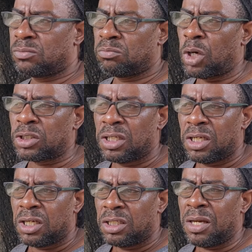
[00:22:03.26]
But
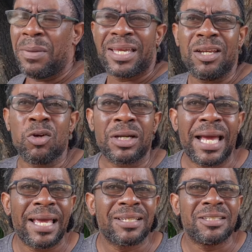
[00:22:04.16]
you make it look
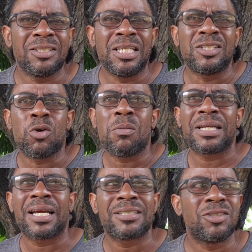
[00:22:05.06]
like this
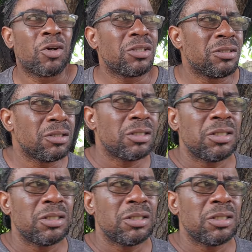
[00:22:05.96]
woman has done,